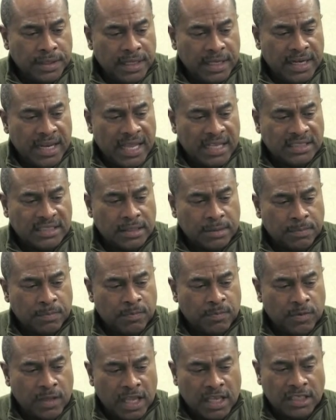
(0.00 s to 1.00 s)
and that's
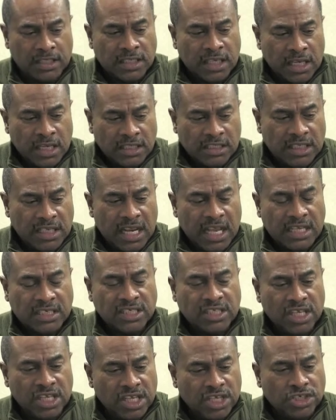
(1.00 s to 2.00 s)

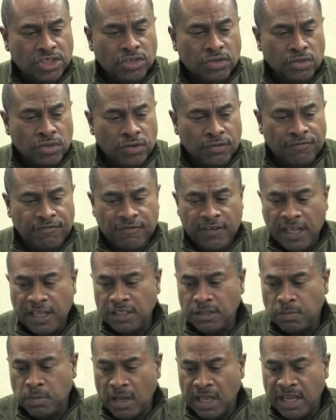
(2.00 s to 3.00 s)
the issue you
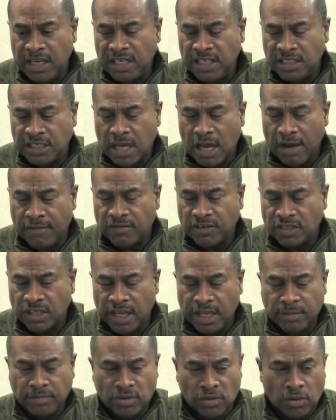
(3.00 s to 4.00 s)
face playing these conference
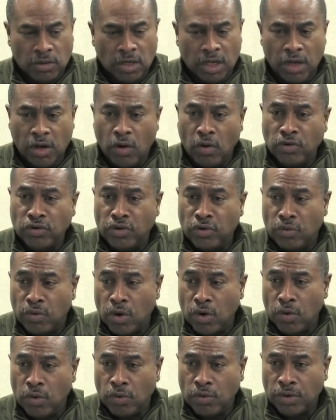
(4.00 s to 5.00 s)
games early on the
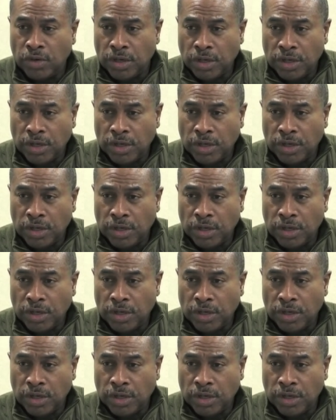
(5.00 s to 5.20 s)
road.